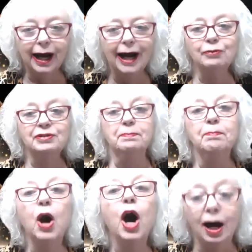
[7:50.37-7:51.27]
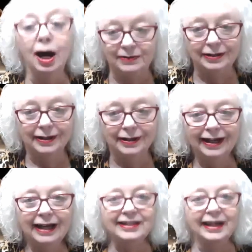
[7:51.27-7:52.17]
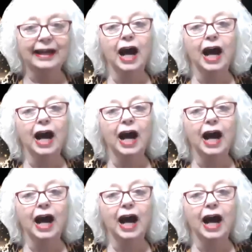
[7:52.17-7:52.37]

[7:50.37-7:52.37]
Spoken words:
I was mobbed saying,